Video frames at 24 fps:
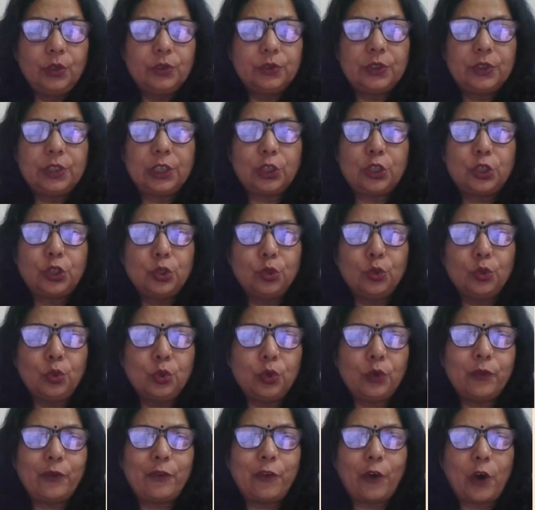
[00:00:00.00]
the
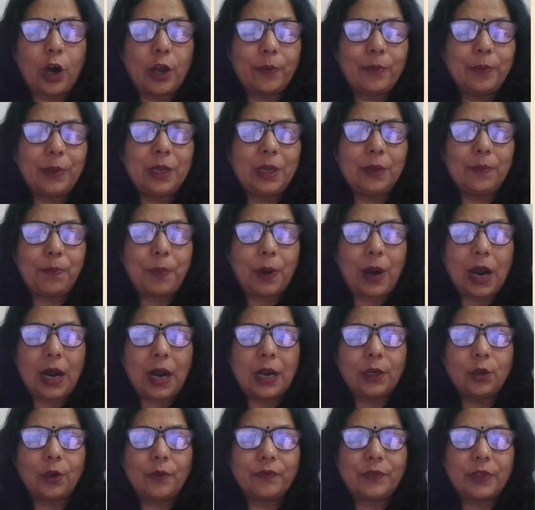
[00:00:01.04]
shoot forming
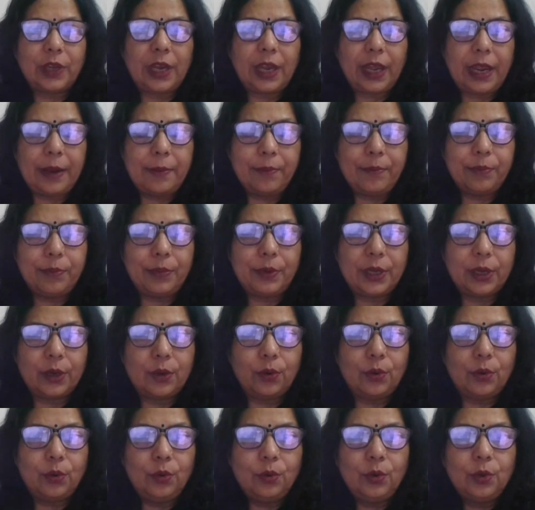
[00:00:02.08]
part of the
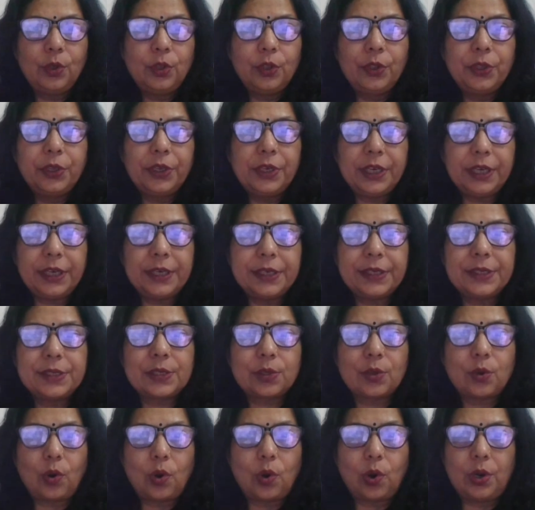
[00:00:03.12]
embryo is
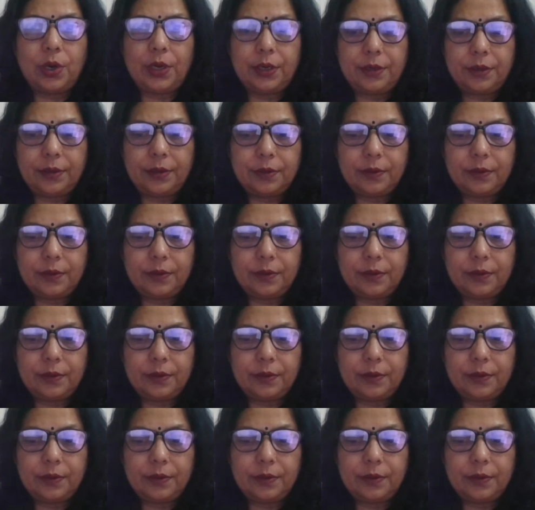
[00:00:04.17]
called,